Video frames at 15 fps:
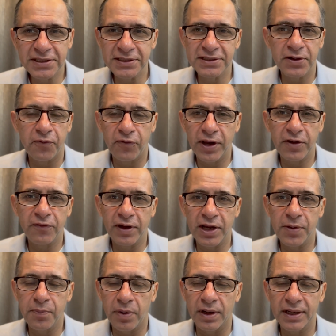is a
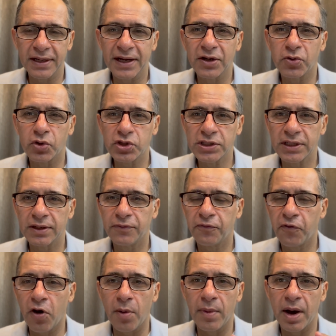very pertinent question
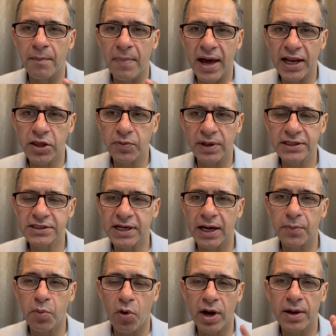from a management
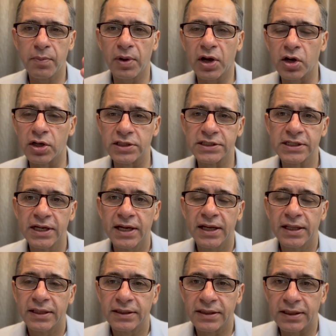standpoint because
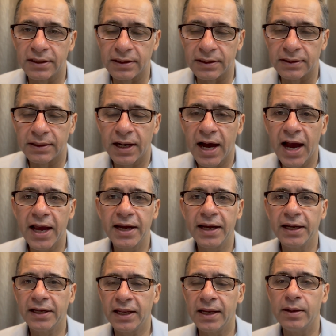the
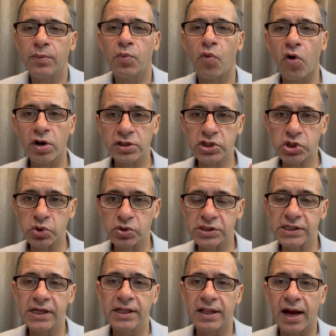hiring team wants to
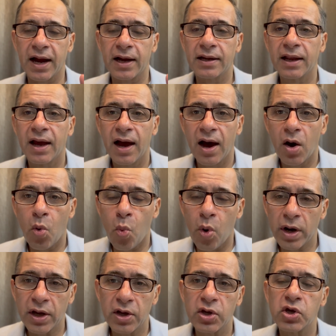see that
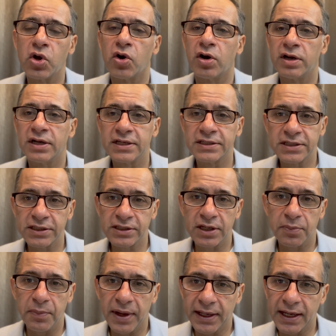what are your
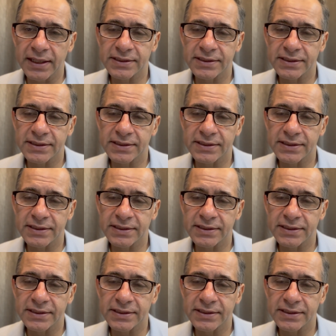decision making